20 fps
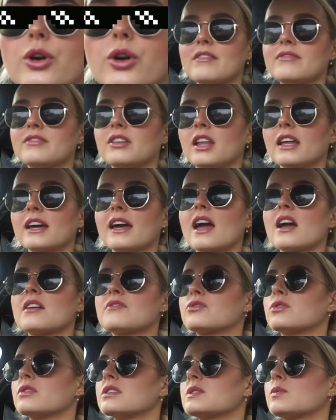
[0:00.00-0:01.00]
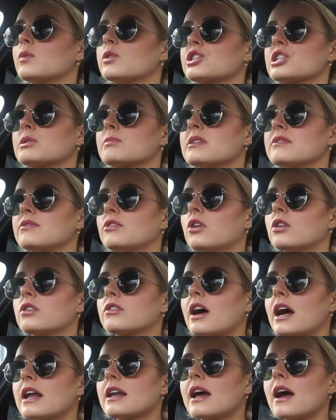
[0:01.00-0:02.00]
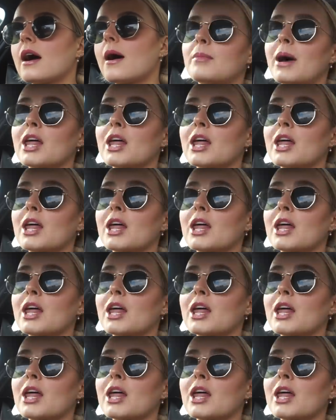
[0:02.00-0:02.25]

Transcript: feel like everyone is watching me vlog right now.